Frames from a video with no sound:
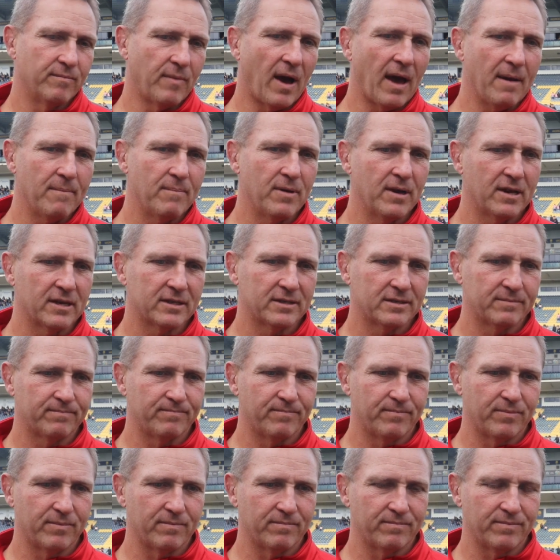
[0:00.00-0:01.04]
my biggest
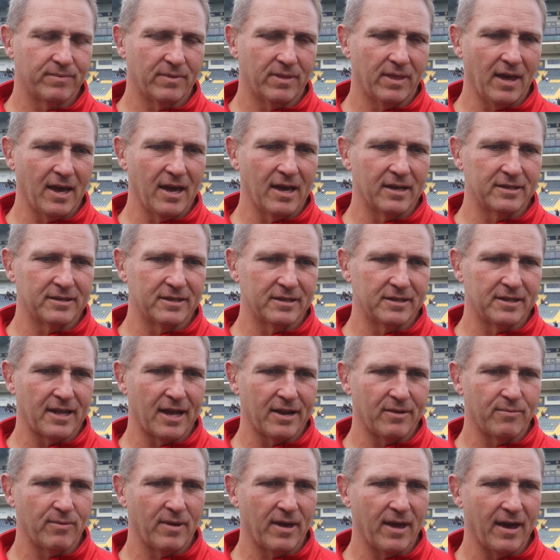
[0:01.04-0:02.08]
thing is
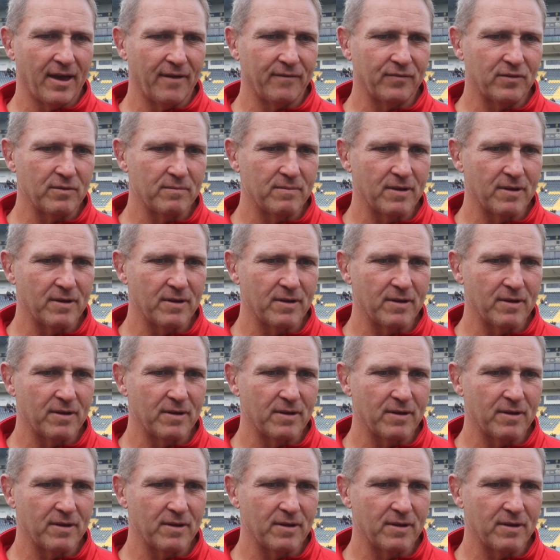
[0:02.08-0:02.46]
that we have